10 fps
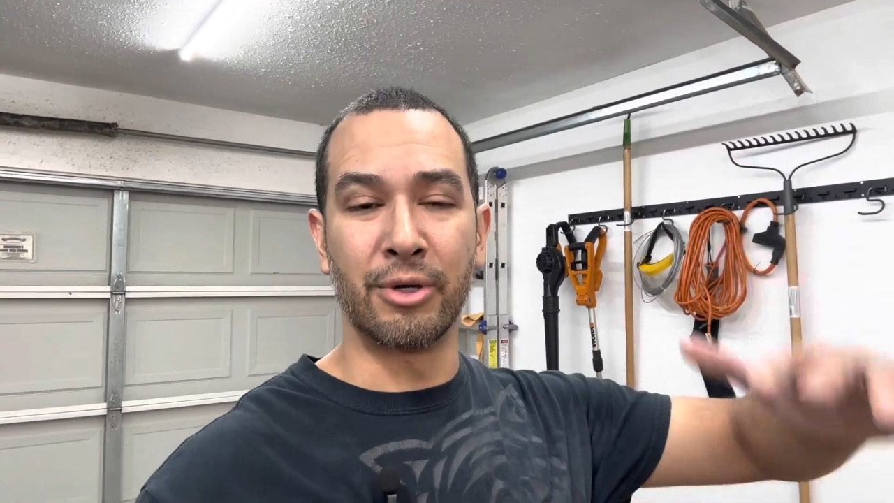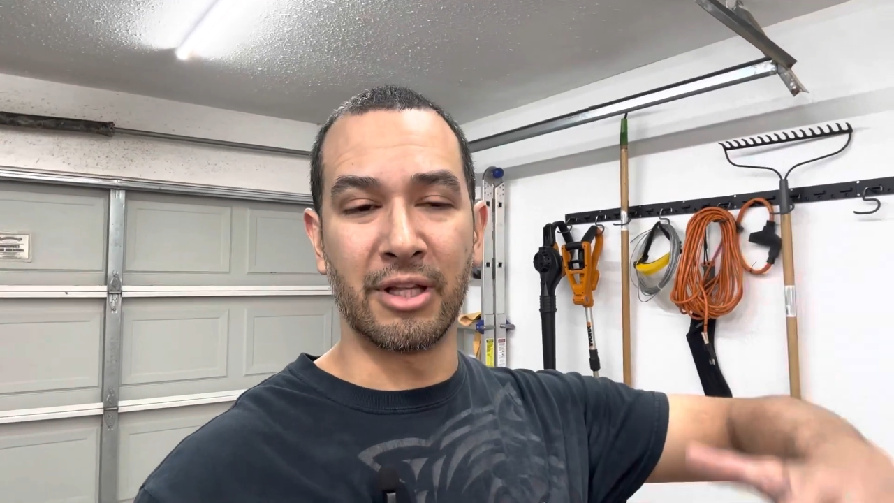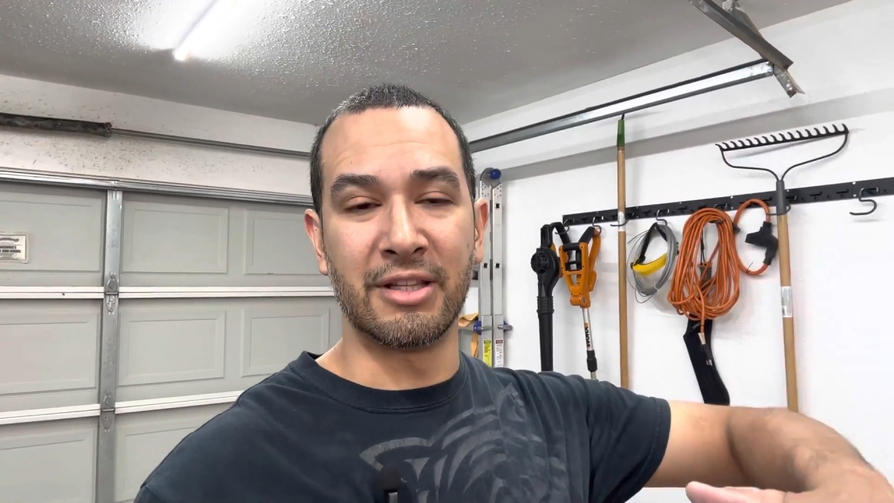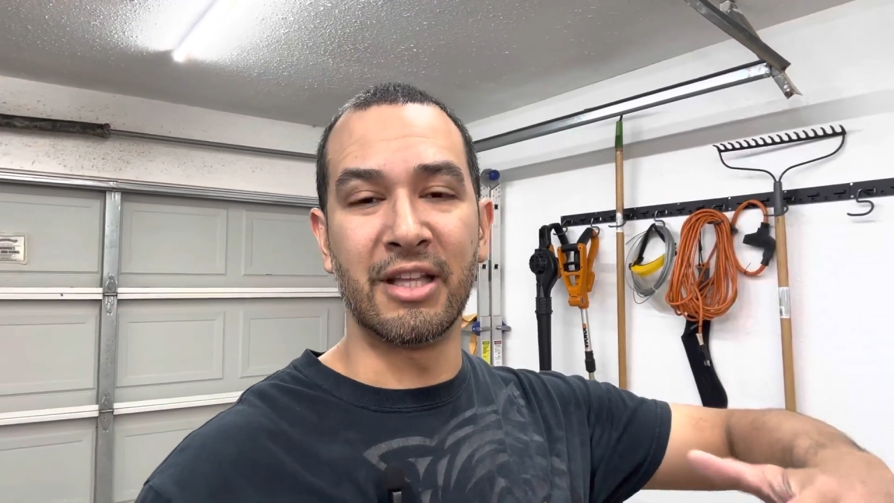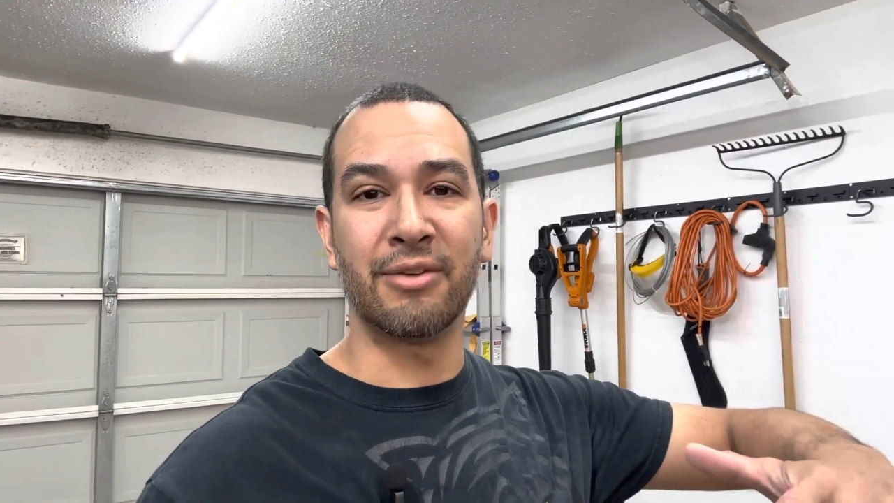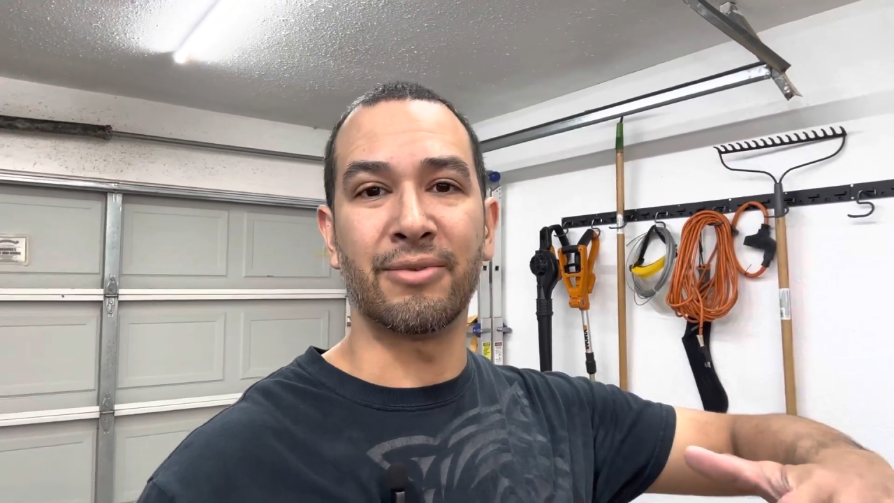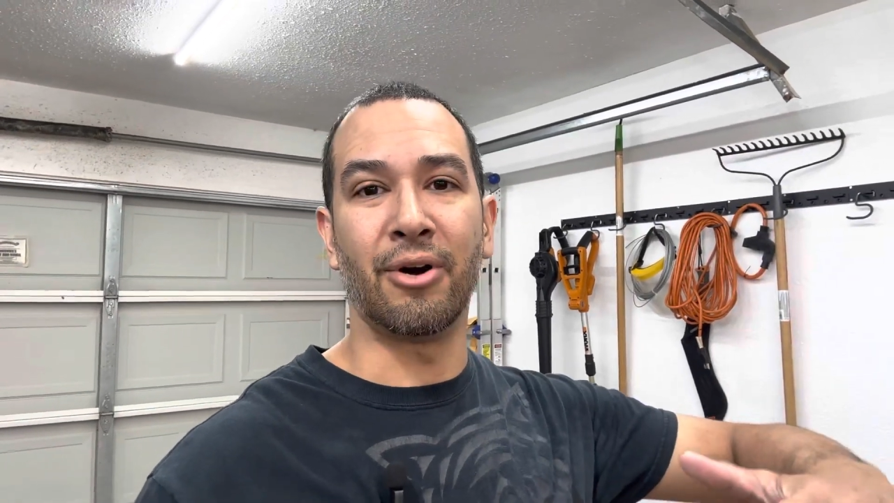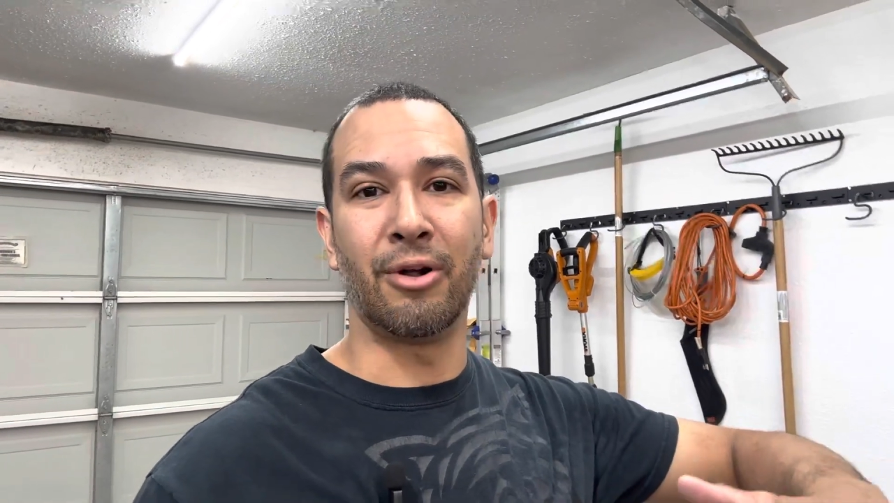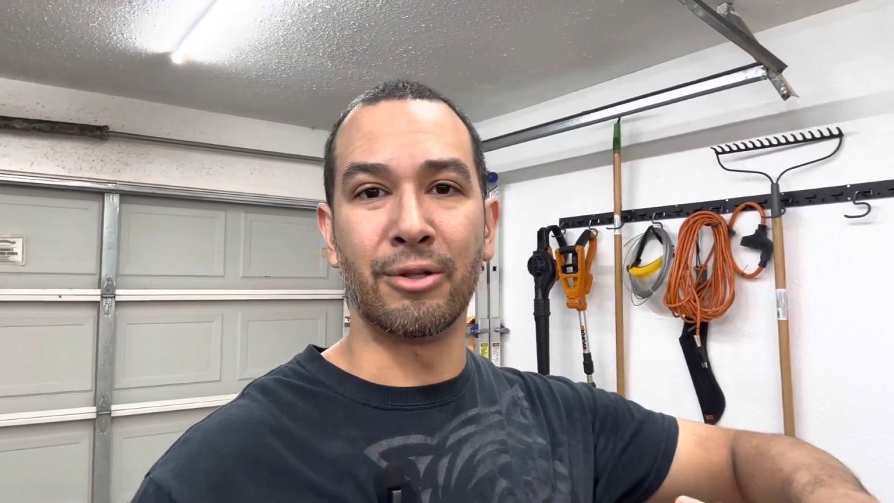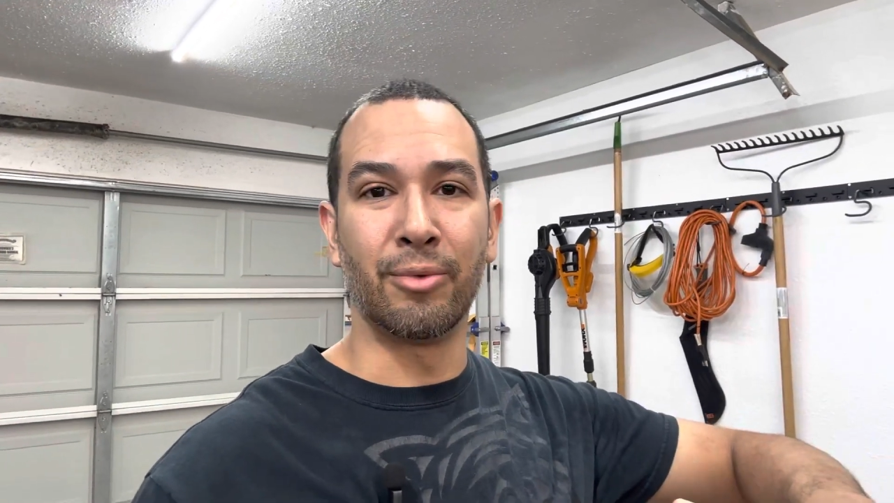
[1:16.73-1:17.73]
the diff
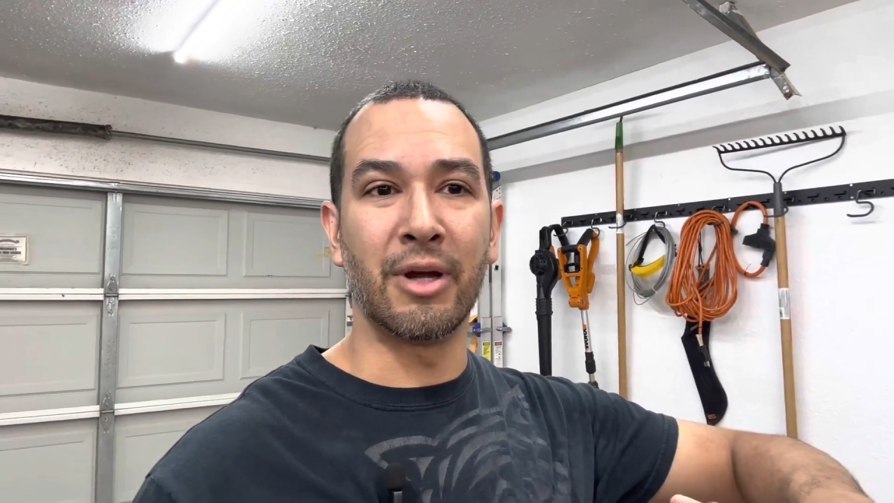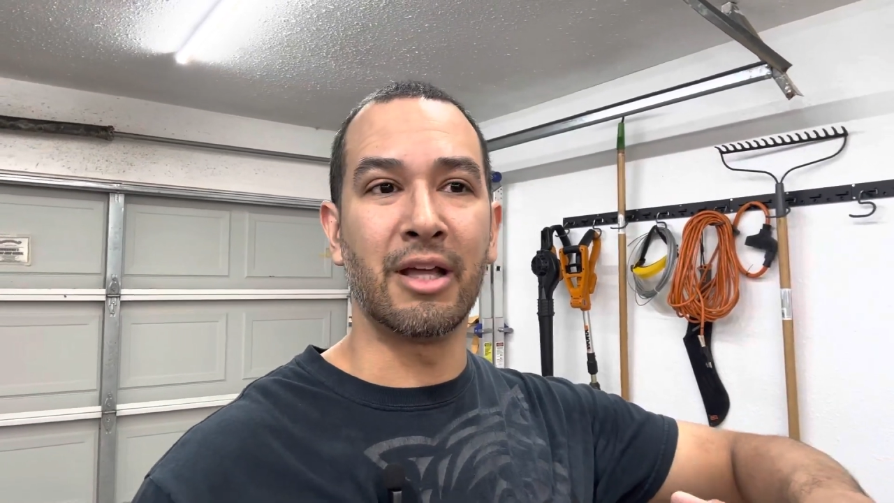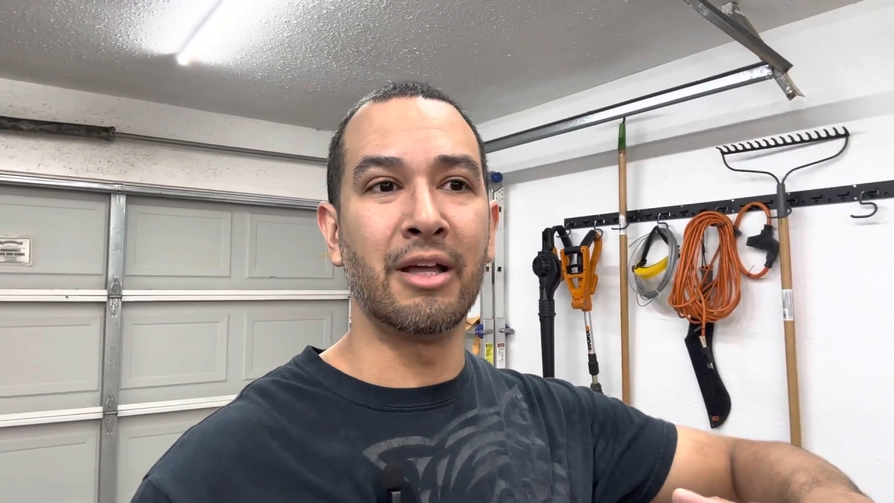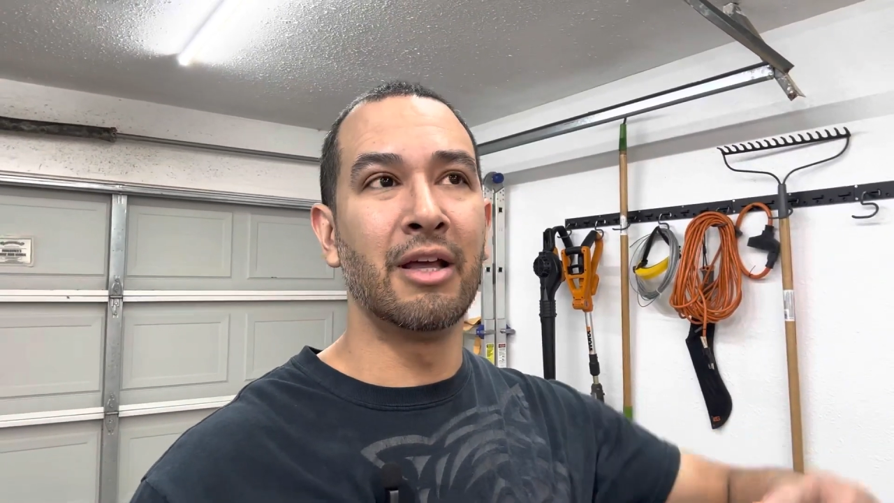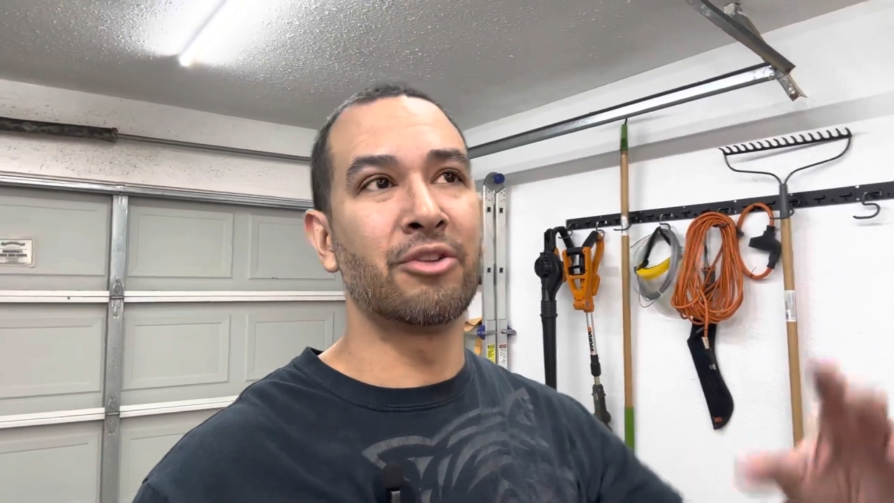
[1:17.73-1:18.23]
all the way